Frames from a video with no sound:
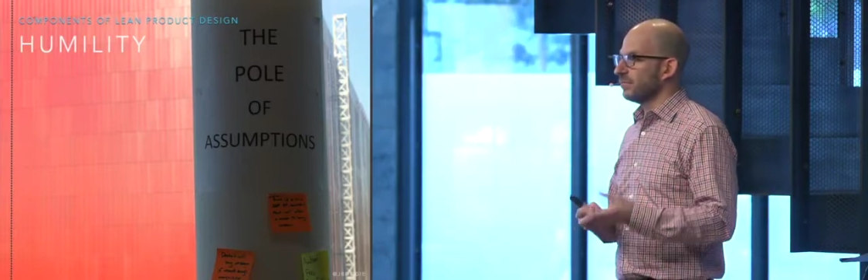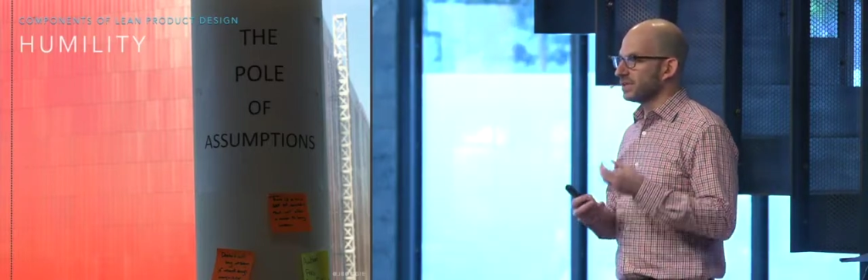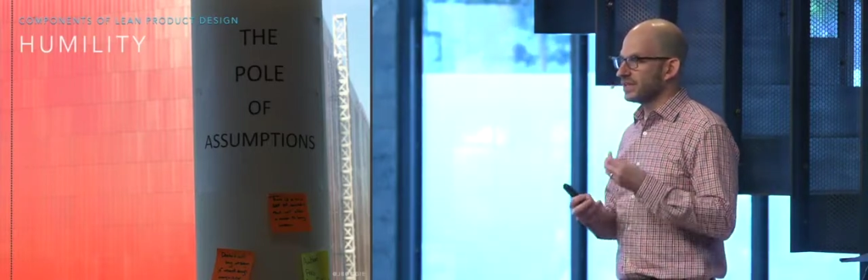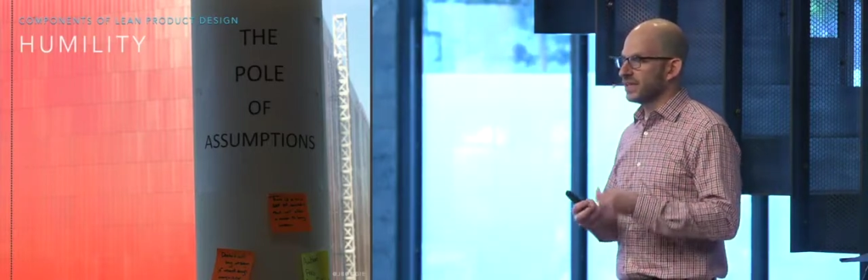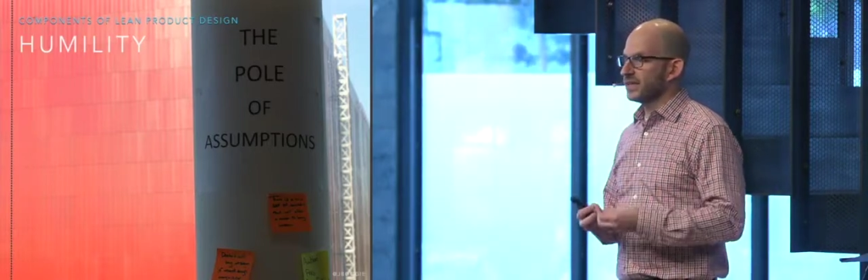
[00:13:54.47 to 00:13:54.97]

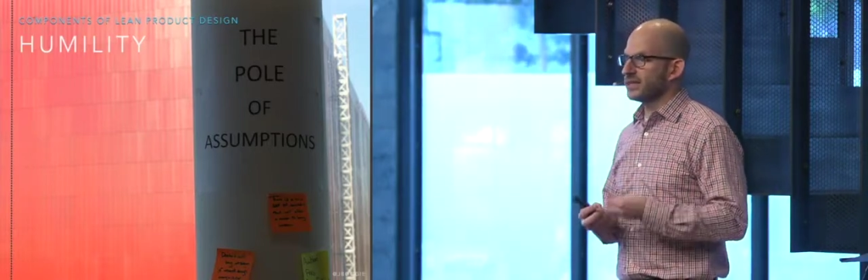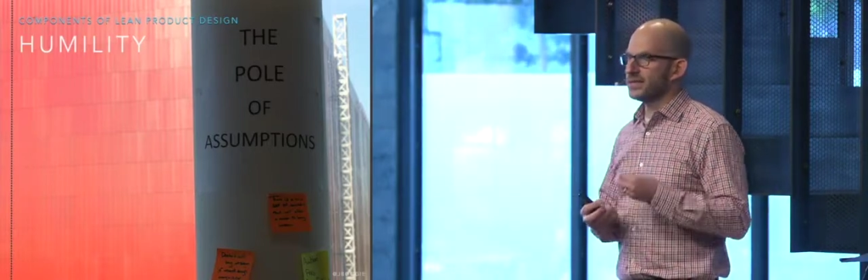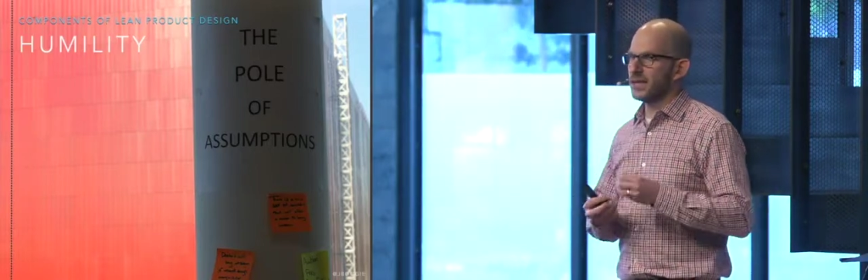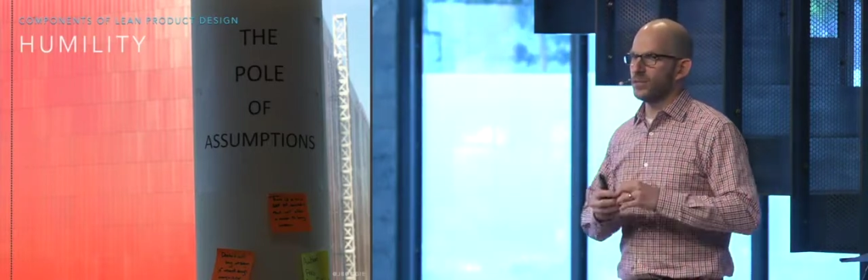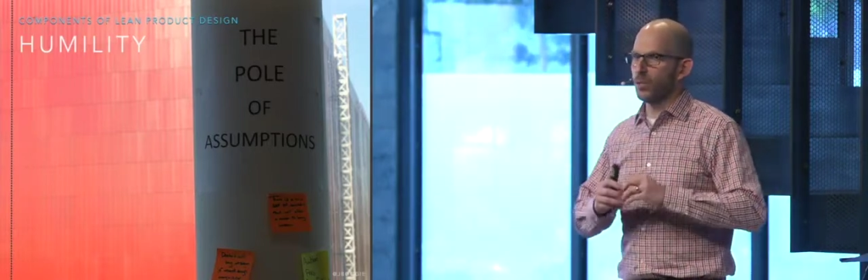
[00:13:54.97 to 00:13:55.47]
But at the end of the
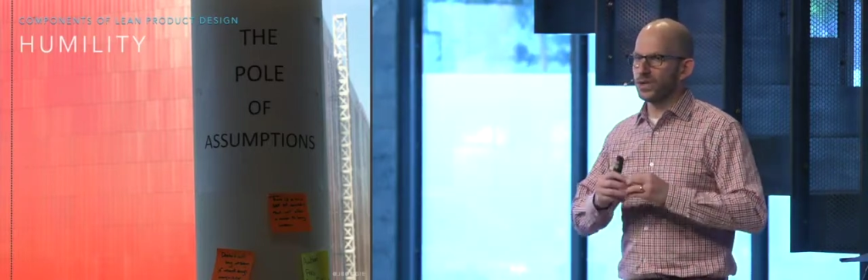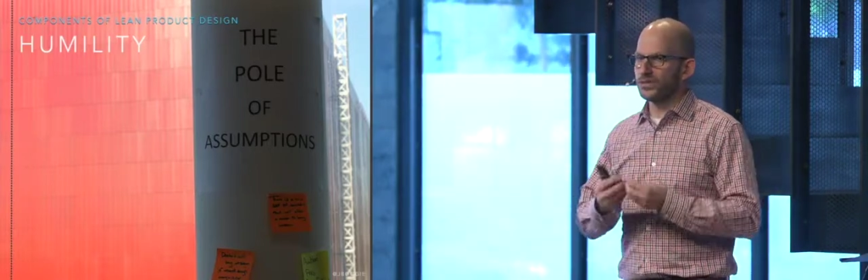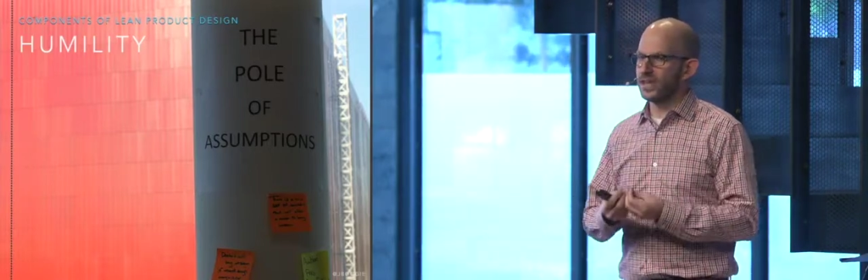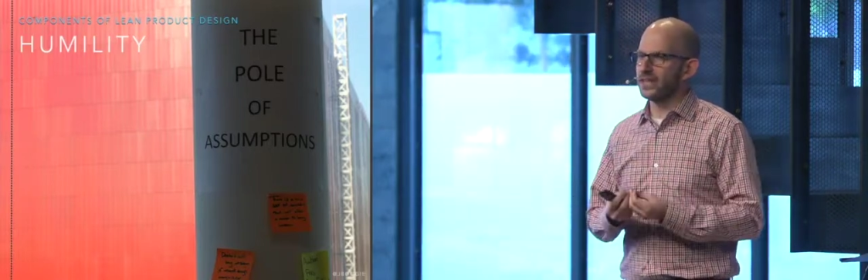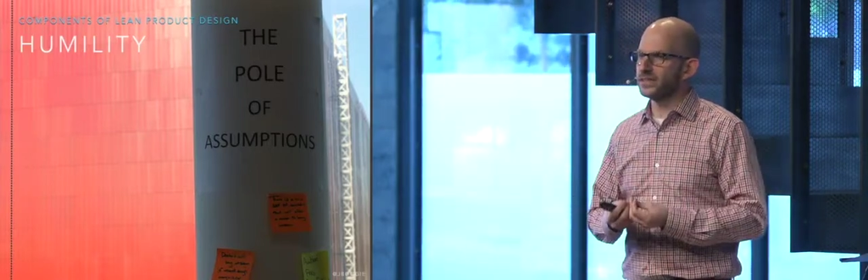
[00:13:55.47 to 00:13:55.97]
day, what
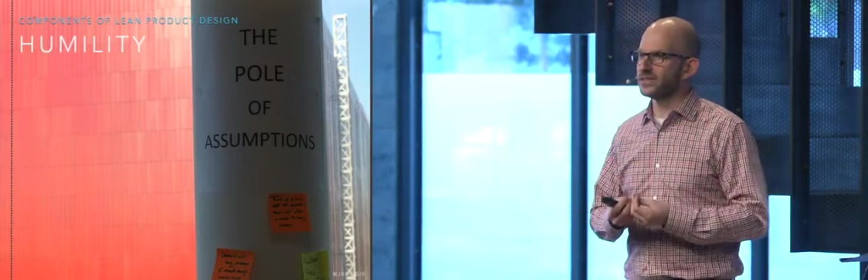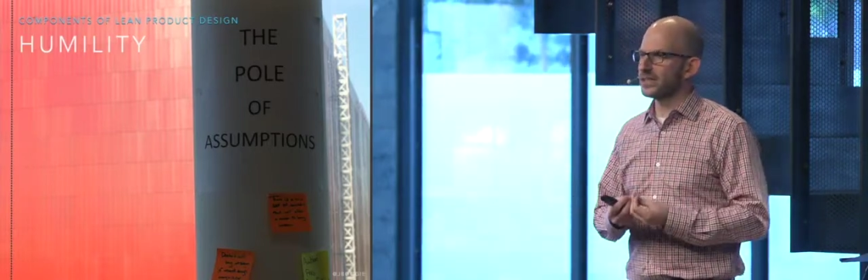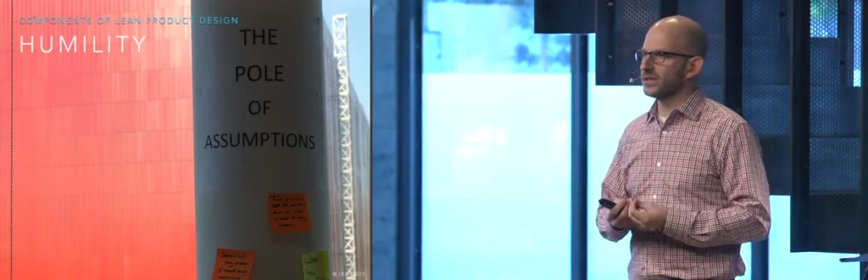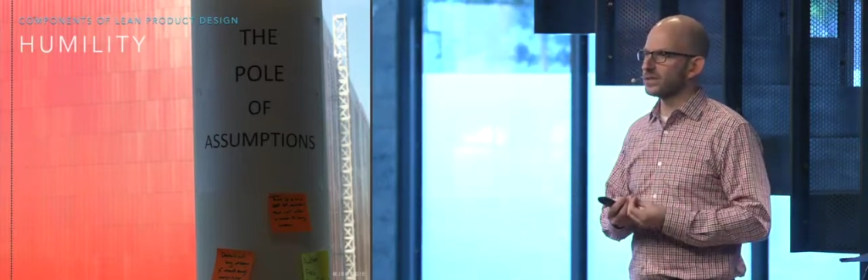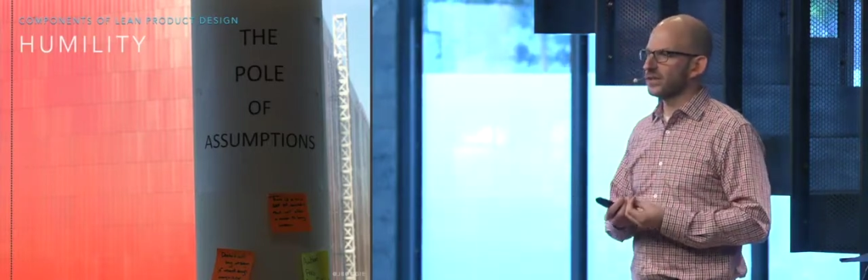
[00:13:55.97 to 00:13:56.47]
that end
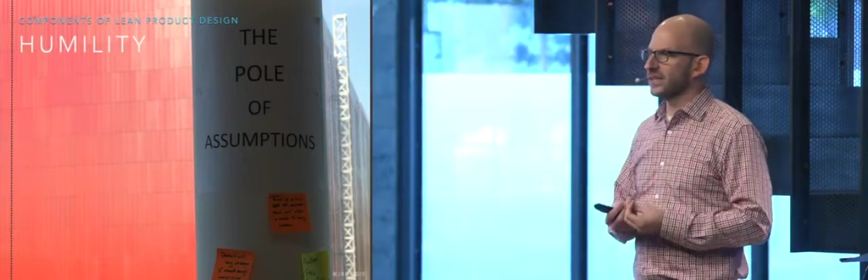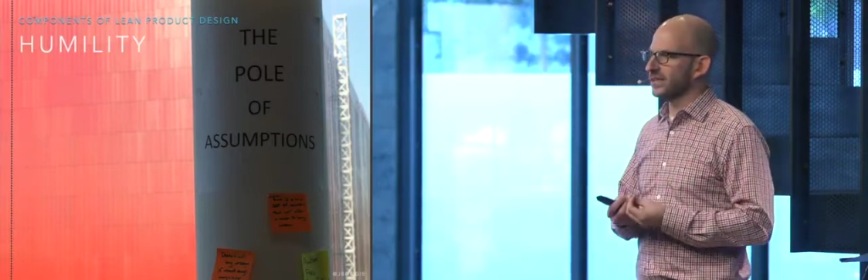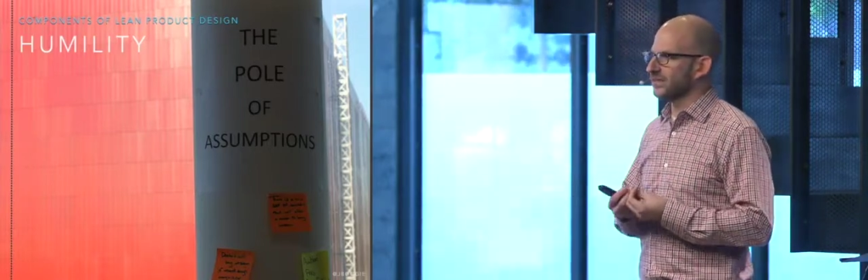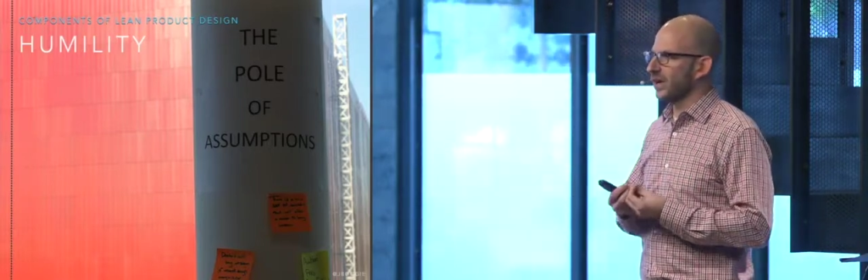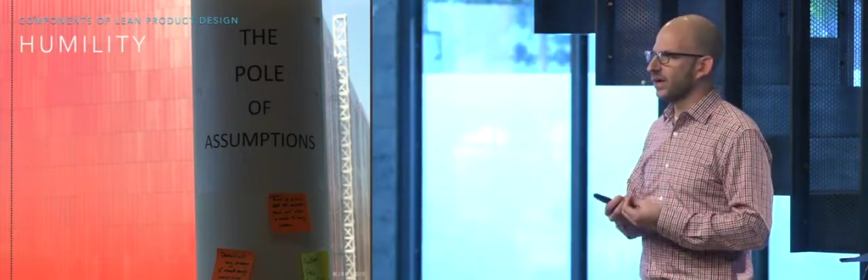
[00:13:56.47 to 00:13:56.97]
state looks like
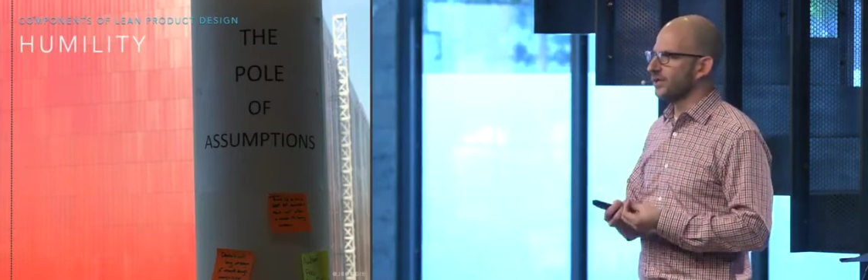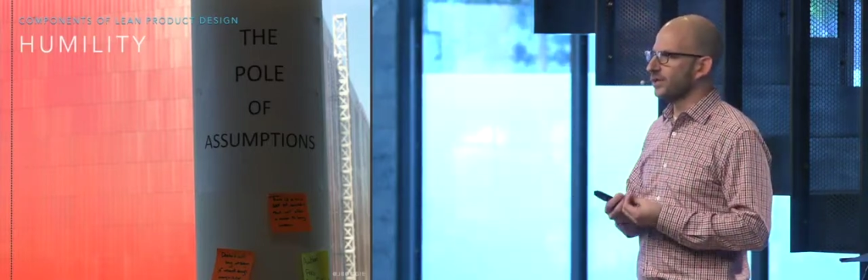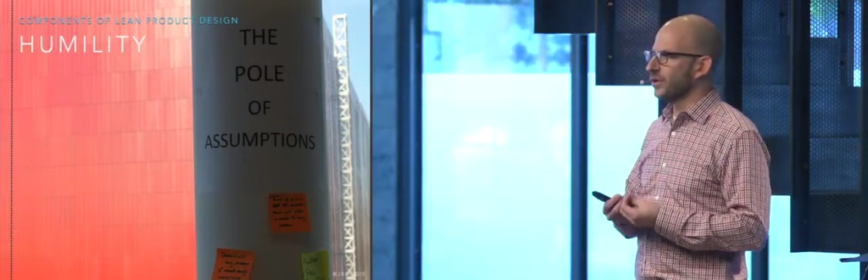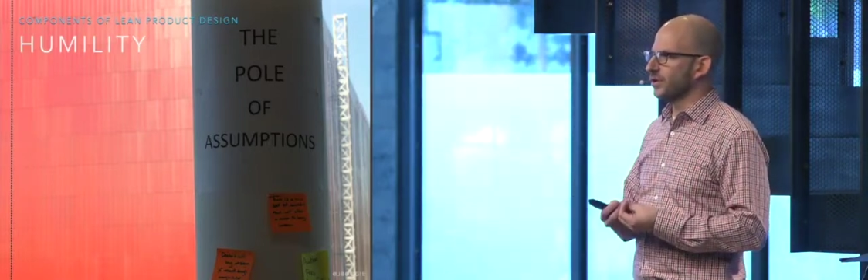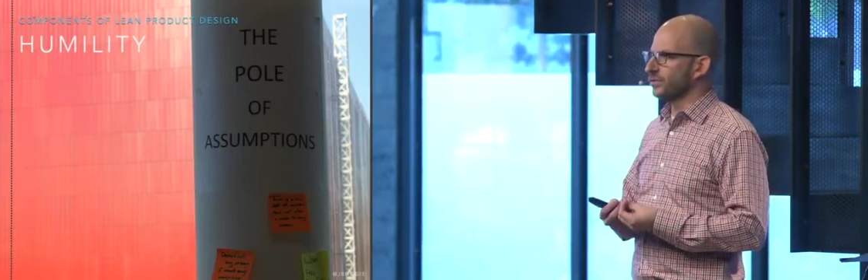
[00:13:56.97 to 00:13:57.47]
is
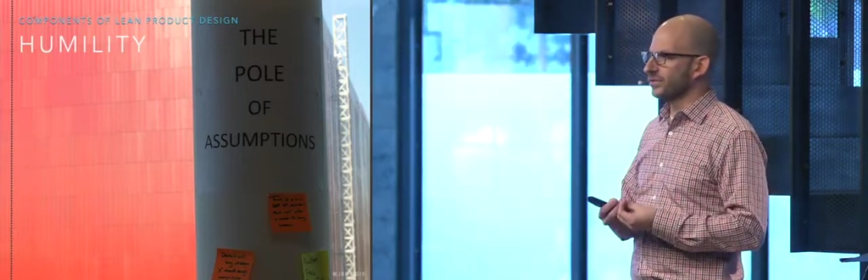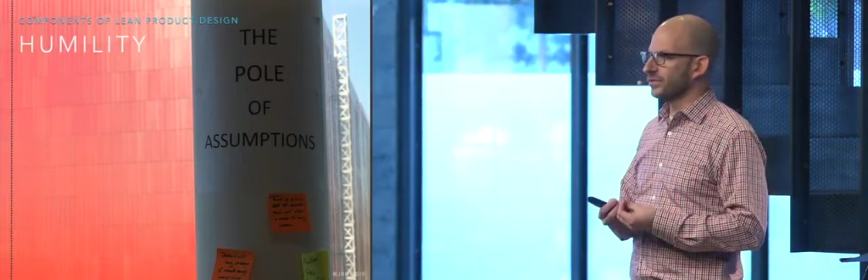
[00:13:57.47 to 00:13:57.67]
unknown.